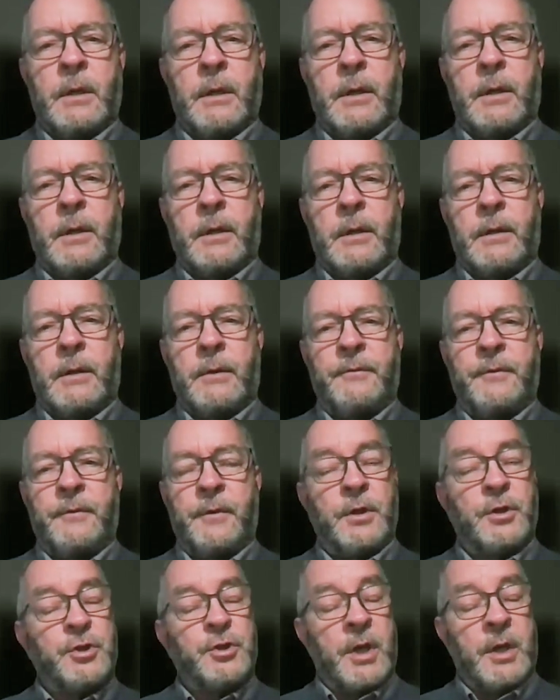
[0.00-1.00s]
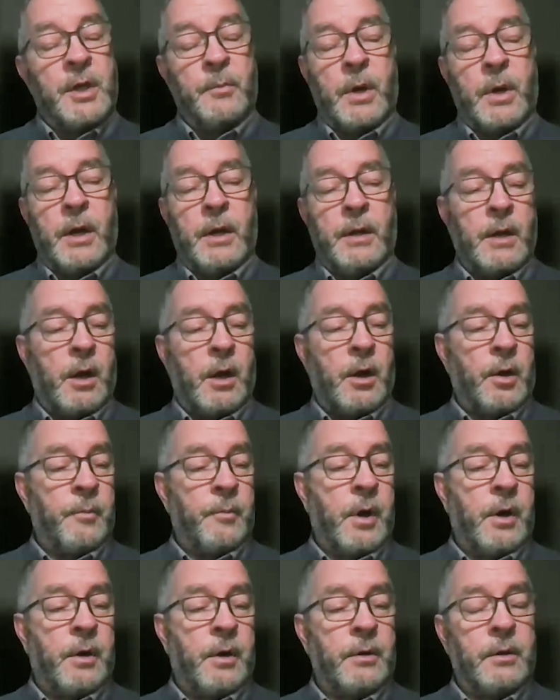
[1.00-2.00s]
Uh, finishing by R
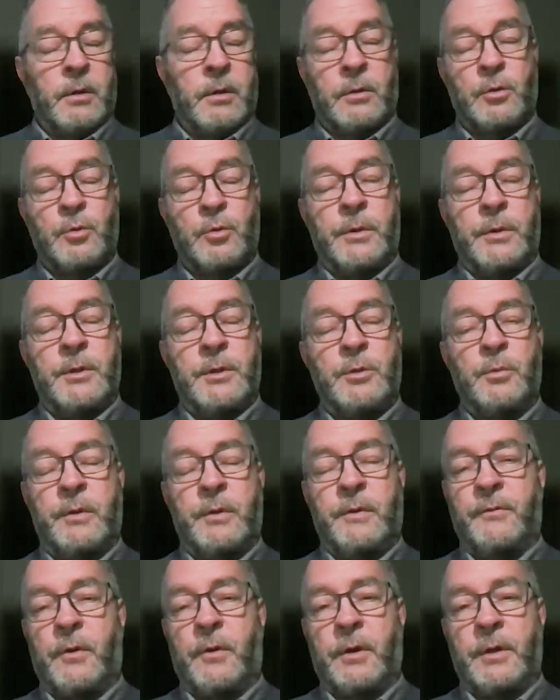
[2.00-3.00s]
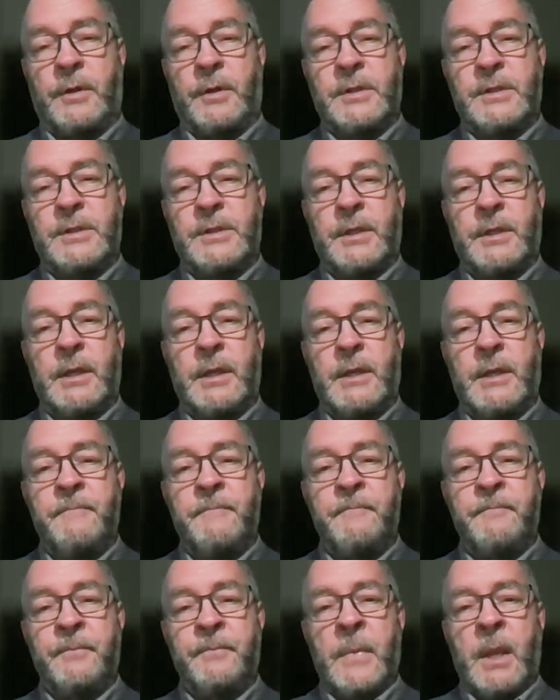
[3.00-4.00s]
M A R C uh, twenty twenty-four in Sydney
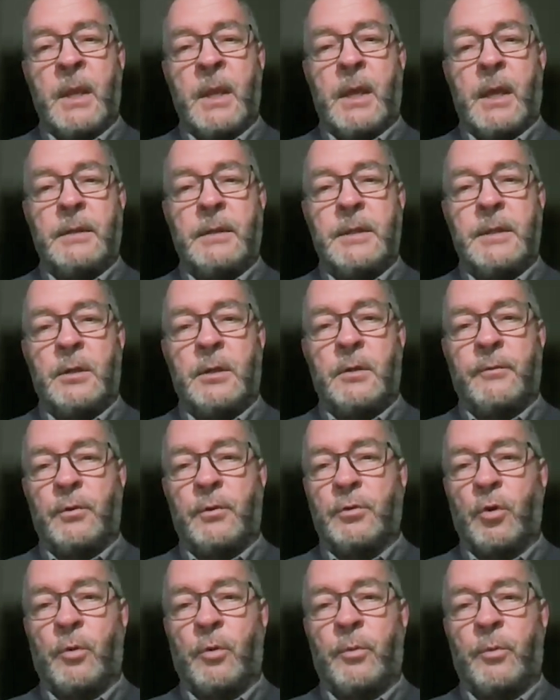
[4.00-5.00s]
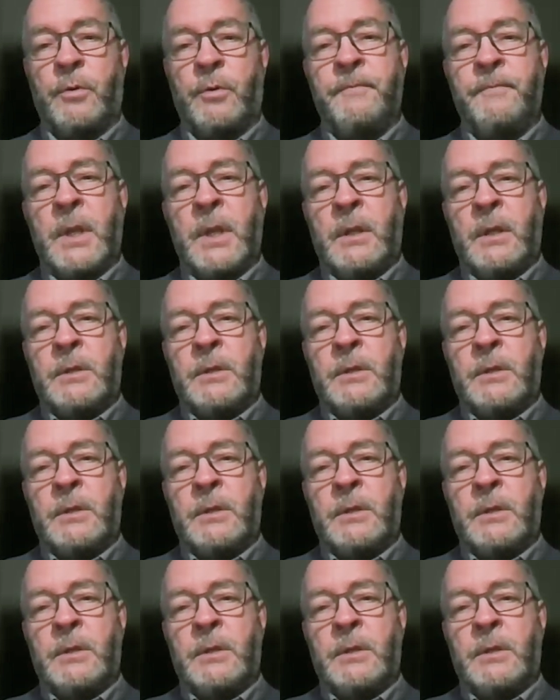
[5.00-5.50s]
at the end of October.